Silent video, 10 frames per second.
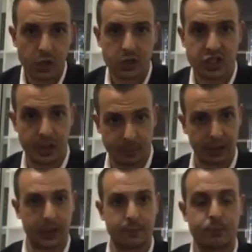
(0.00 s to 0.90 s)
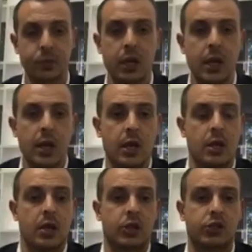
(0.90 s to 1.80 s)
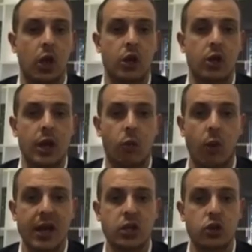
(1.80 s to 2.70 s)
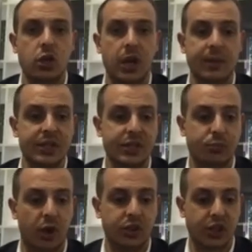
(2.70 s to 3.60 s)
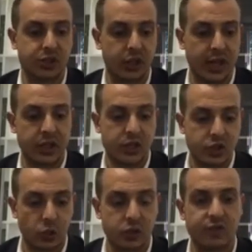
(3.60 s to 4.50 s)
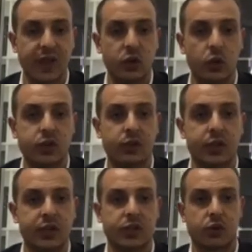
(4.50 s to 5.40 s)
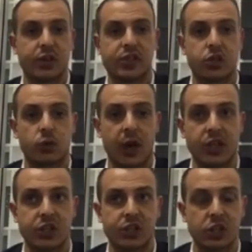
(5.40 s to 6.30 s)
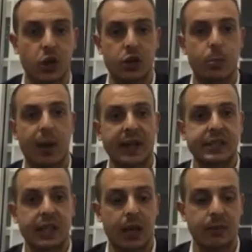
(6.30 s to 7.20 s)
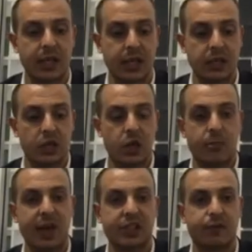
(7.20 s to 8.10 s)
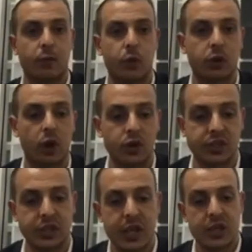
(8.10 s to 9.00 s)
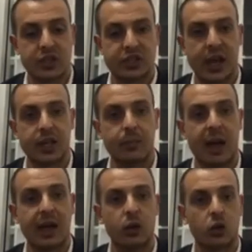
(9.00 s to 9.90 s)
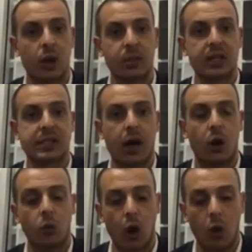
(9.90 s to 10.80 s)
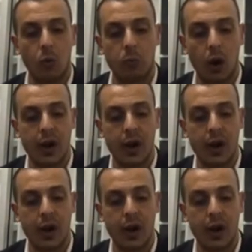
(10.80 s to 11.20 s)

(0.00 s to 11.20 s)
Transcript: Typically. So where do you come in this process? Okay, you source vendors that are in distressed situations. You know the banks are coming in. You know the banks are foreclosing. You say to them, hey, look, I'll buy